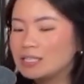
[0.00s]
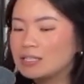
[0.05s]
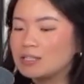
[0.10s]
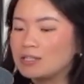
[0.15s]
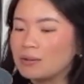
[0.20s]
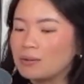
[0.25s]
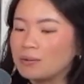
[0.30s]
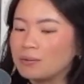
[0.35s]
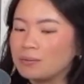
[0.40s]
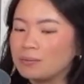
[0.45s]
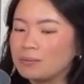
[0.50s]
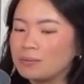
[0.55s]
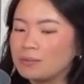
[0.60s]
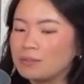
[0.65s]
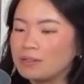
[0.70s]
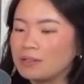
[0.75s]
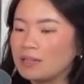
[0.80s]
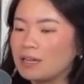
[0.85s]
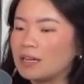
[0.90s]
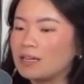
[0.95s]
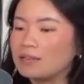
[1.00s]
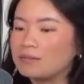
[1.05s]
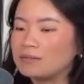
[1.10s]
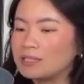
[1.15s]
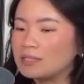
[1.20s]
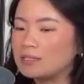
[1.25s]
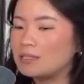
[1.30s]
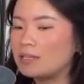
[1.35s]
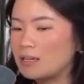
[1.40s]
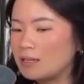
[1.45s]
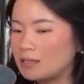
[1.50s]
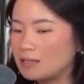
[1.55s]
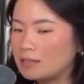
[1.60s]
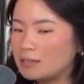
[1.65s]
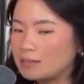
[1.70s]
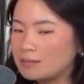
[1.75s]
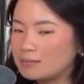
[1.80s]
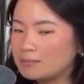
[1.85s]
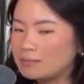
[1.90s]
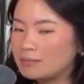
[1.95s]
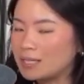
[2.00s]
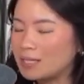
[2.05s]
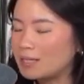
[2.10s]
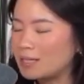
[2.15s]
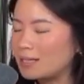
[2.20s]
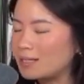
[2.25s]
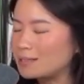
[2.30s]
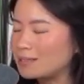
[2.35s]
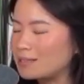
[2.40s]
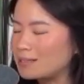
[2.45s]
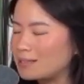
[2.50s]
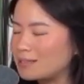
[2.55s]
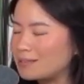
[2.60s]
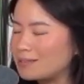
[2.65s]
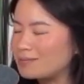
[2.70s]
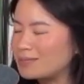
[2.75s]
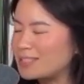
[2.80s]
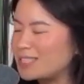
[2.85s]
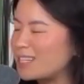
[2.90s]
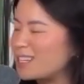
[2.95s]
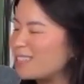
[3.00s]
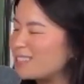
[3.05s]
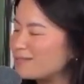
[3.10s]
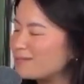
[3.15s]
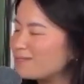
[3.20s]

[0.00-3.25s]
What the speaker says: So they're kind of stuck, I guess. Yeah.